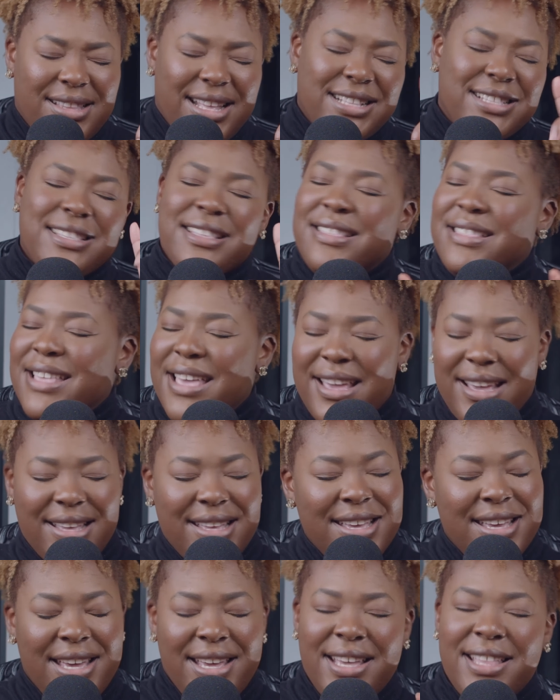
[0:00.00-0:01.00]
That's the thing.
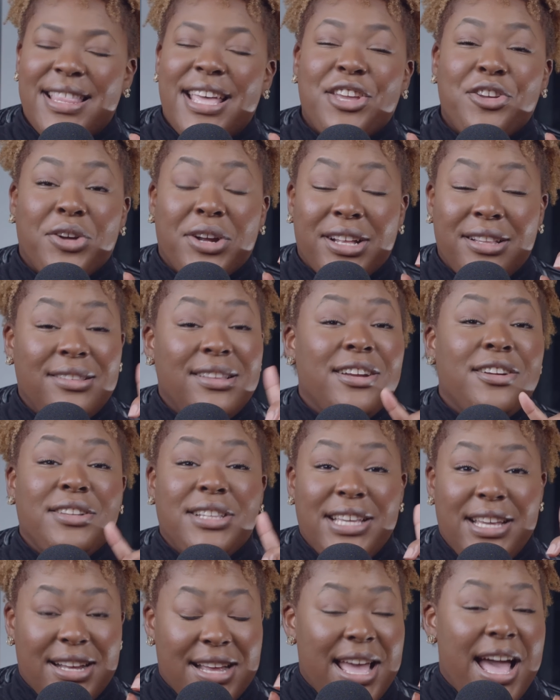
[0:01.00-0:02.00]
Like, you're
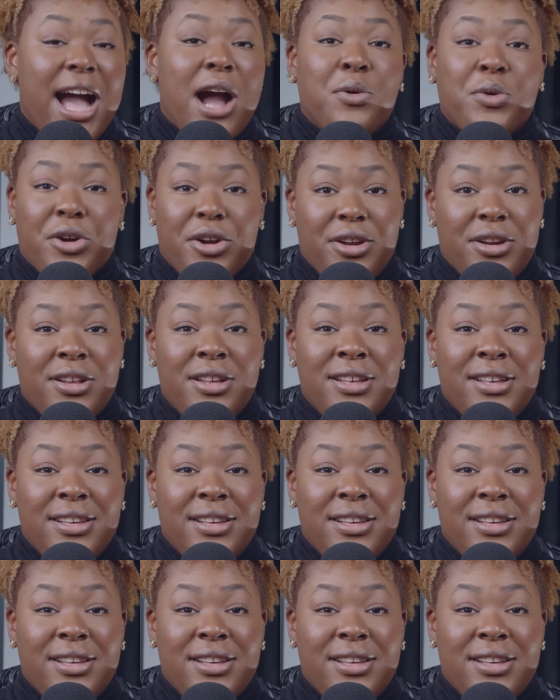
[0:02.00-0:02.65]
clearly a coward,